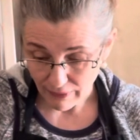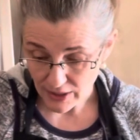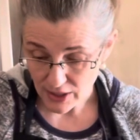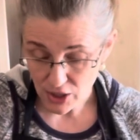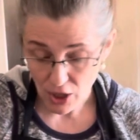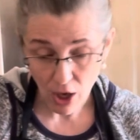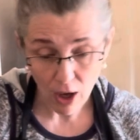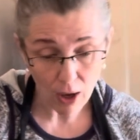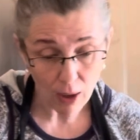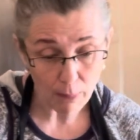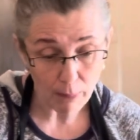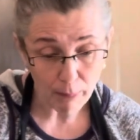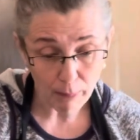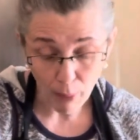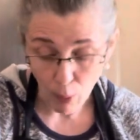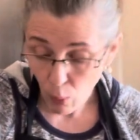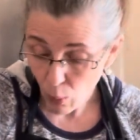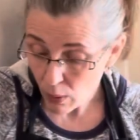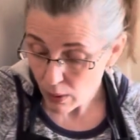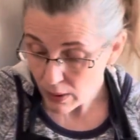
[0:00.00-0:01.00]
tall
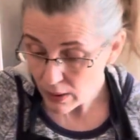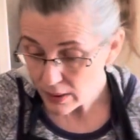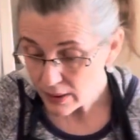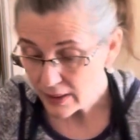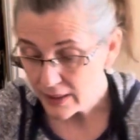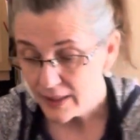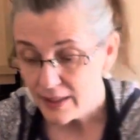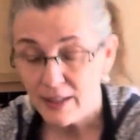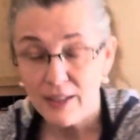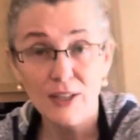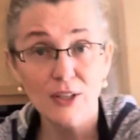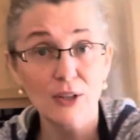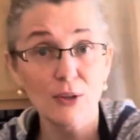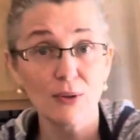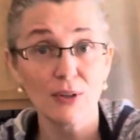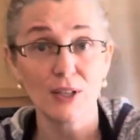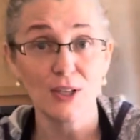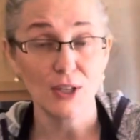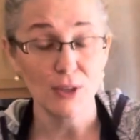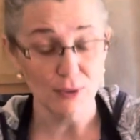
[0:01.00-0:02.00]
bowl, you
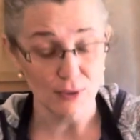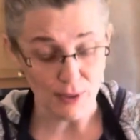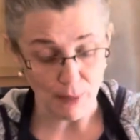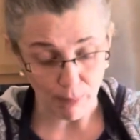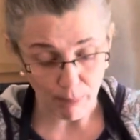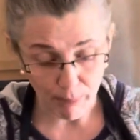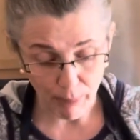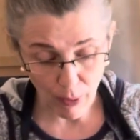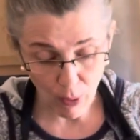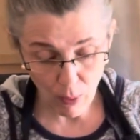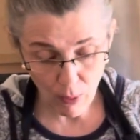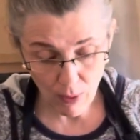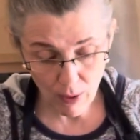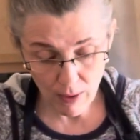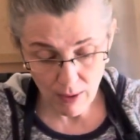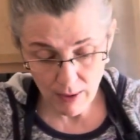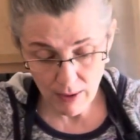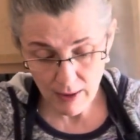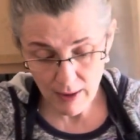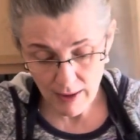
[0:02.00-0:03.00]
can use a
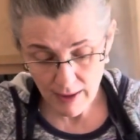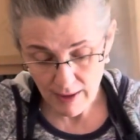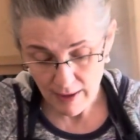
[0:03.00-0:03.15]
bowl.